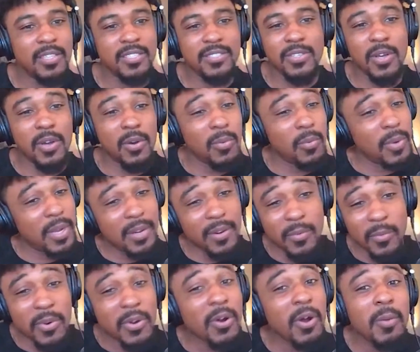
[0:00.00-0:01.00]
So
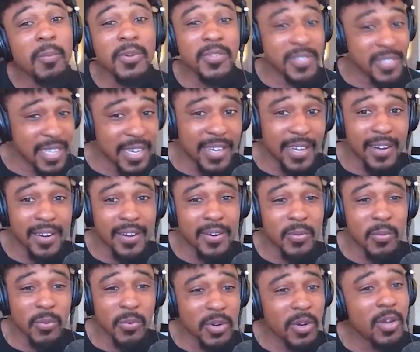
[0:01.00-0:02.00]
we're almost there.
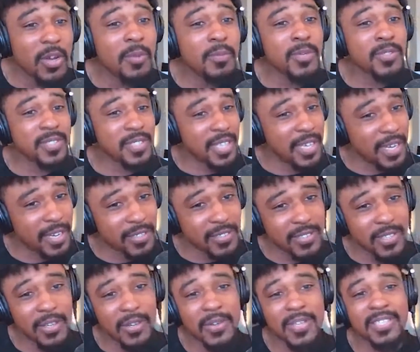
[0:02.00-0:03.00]
We're almost there.
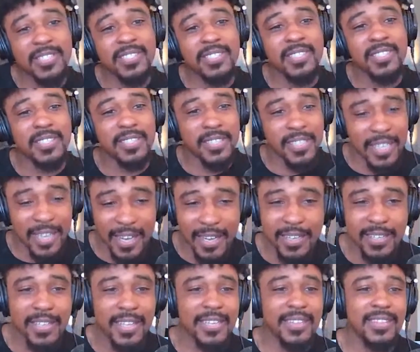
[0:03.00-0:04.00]
So it's
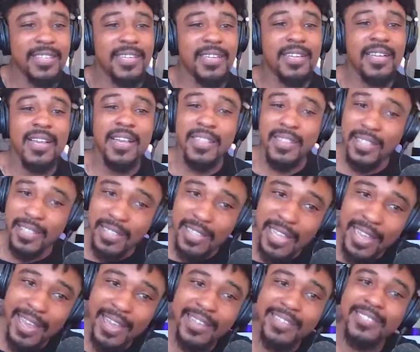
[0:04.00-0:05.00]
kind of like the
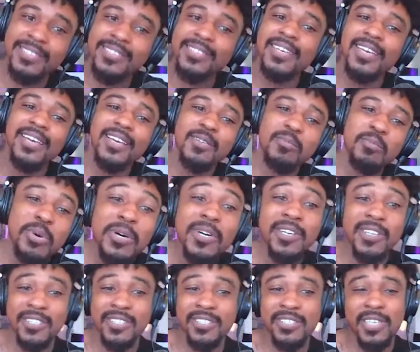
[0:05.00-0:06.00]
last
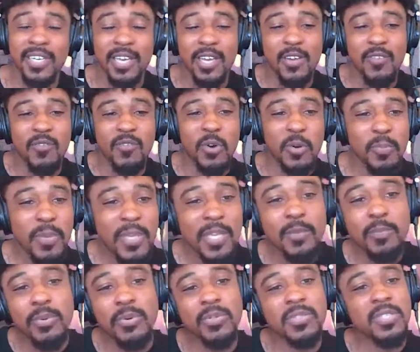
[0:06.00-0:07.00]
push for
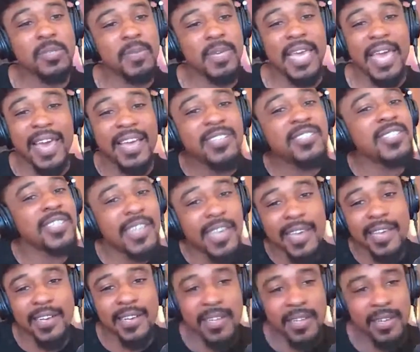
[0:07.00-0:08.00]
people to be
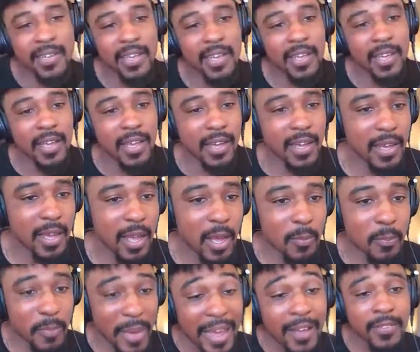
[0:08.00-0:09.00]
educated
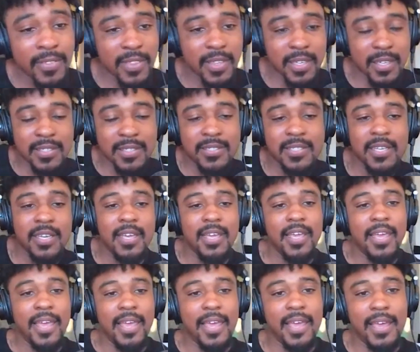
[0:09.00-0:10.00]
about this
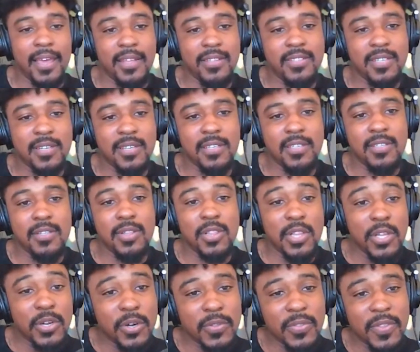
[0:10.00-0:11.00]
and to
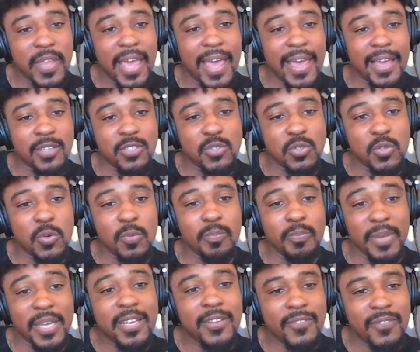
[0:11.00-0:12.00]
learn the actual
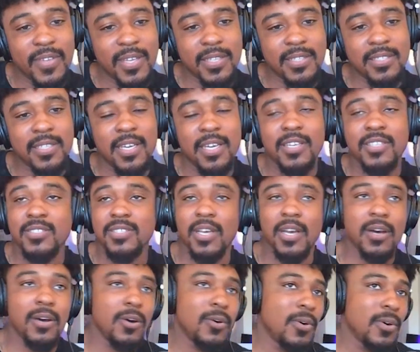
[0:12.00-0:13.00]
benefits.
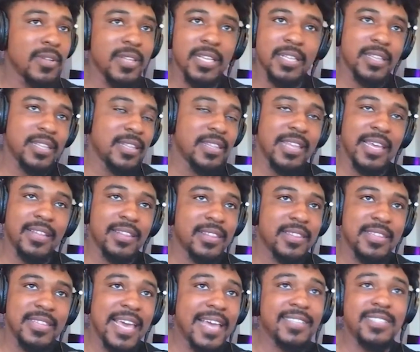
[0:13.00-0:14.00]
So
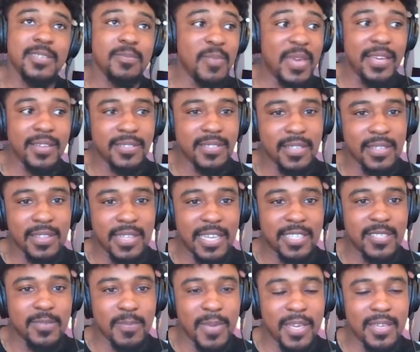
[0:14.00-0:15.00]
that's amazing.
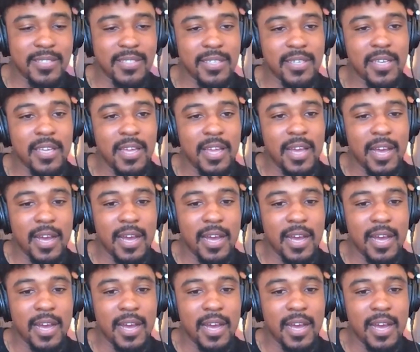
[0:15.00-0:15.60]
That's amazing.